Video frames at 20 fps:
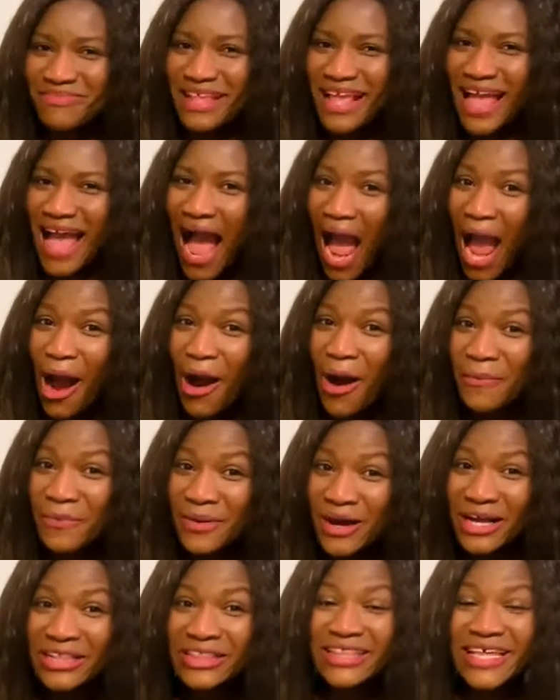I
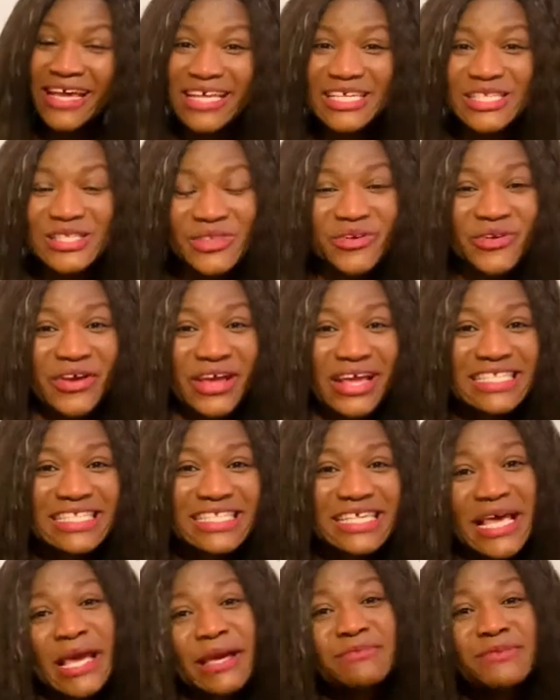hope these three
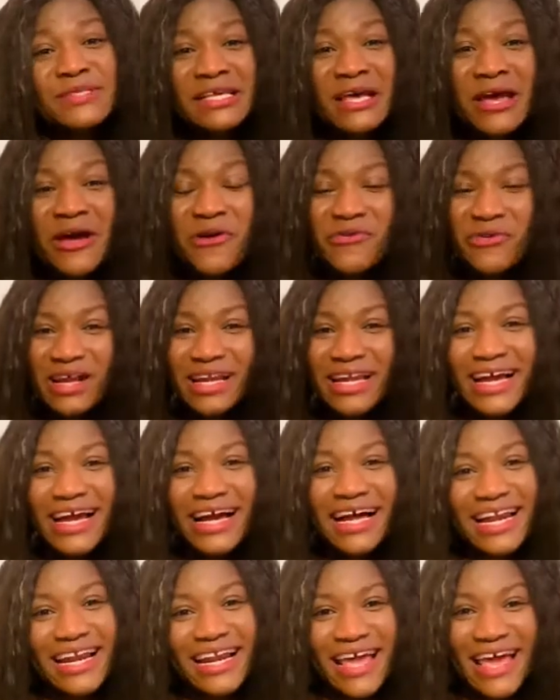tips really
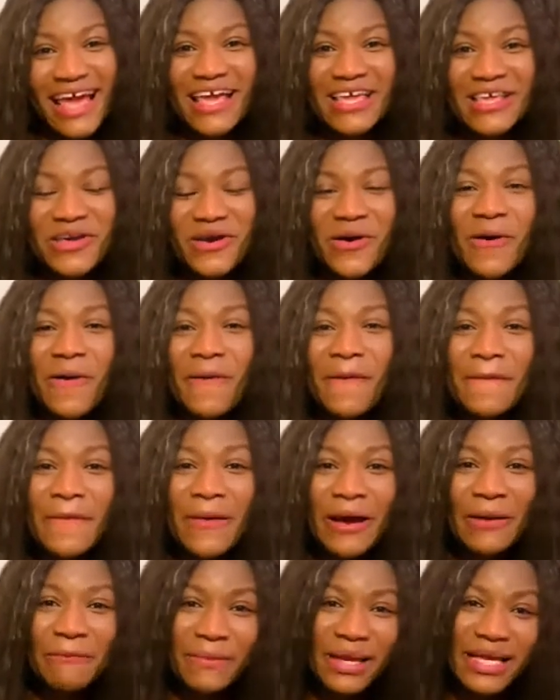clear your
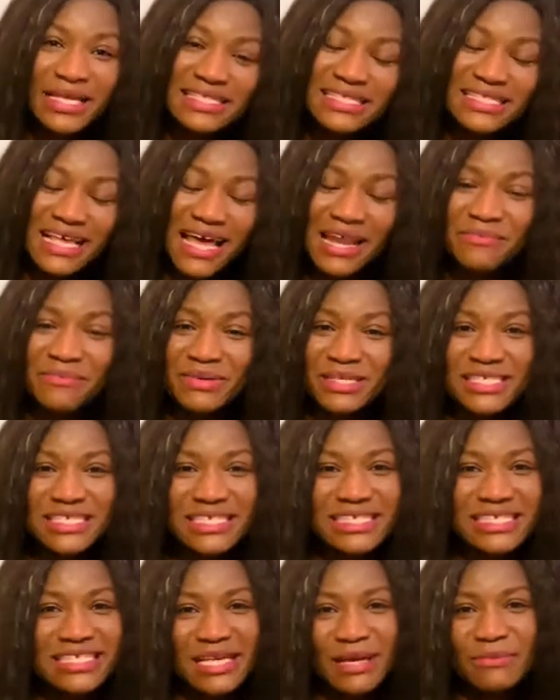myths and
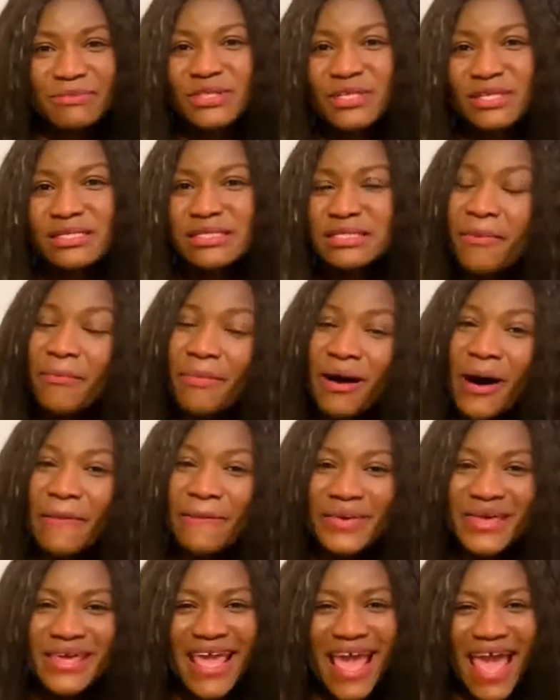misconceptions
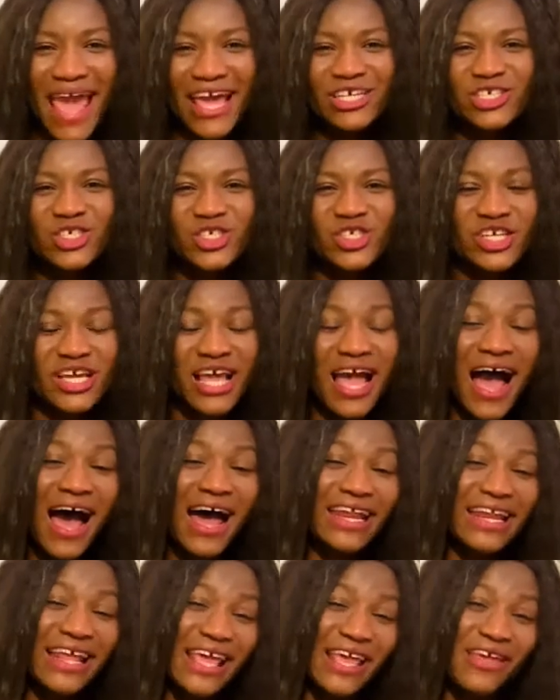about PhD,
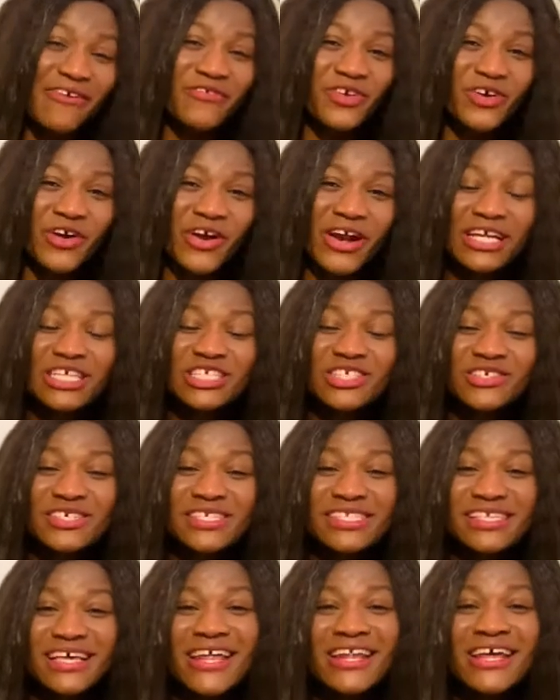and if you're
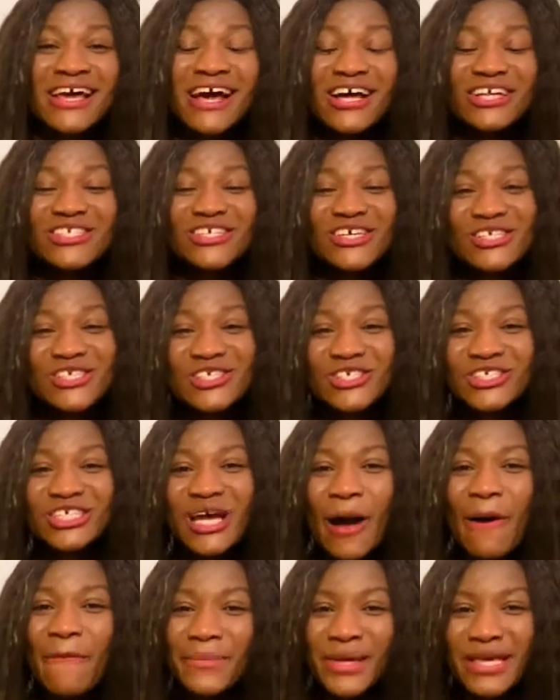interested, just
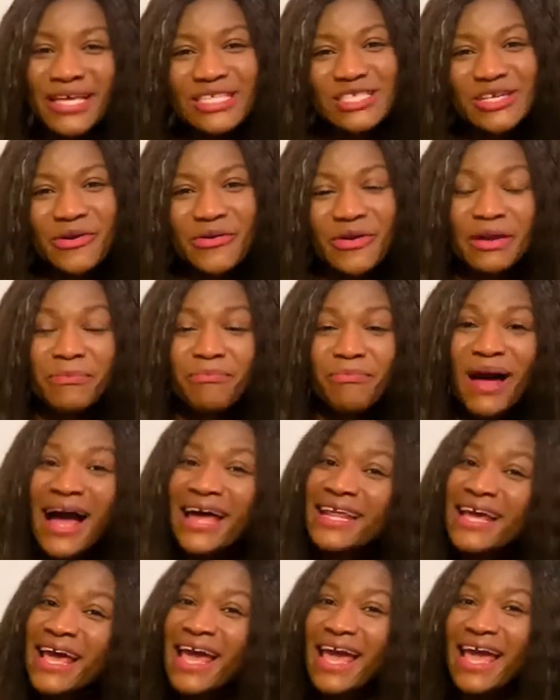jump into it.
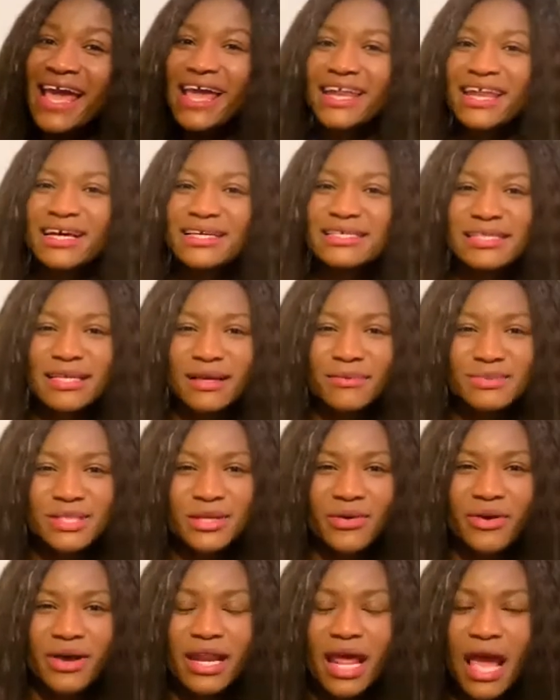But in a
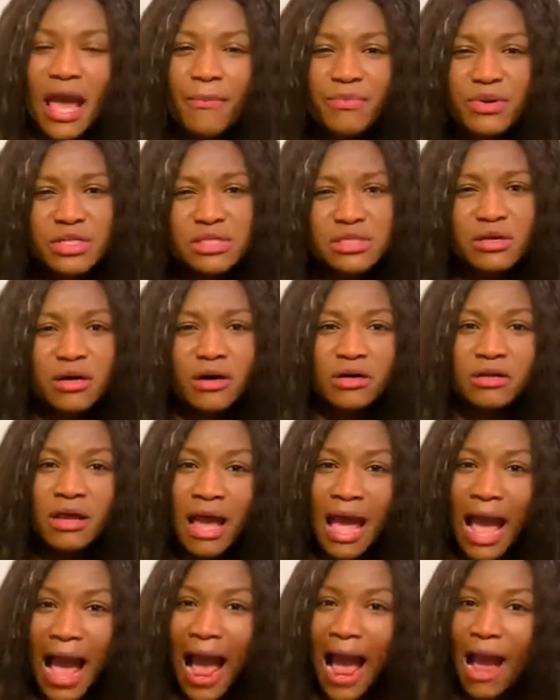subsequent episode,
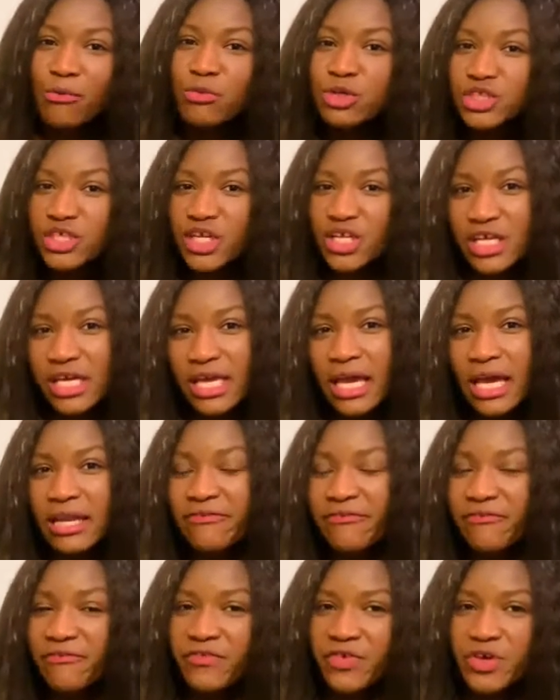I will
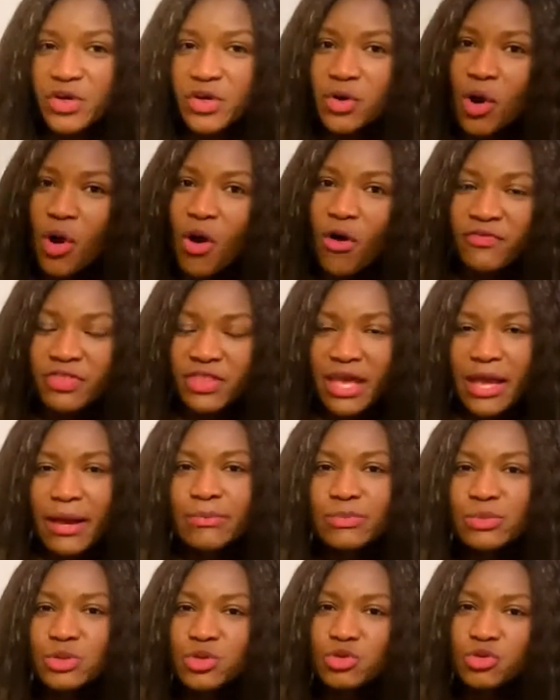dedicate few of
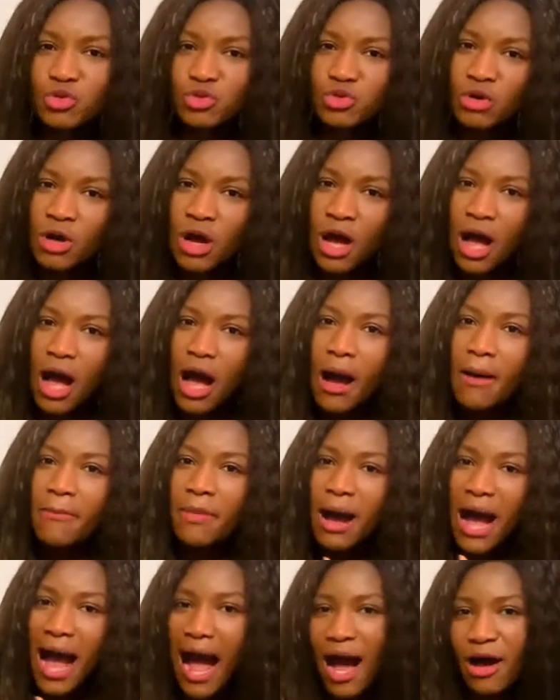them to
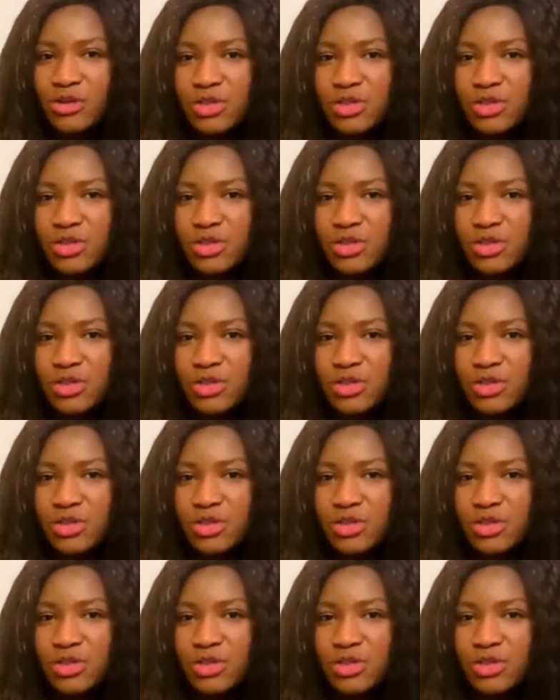how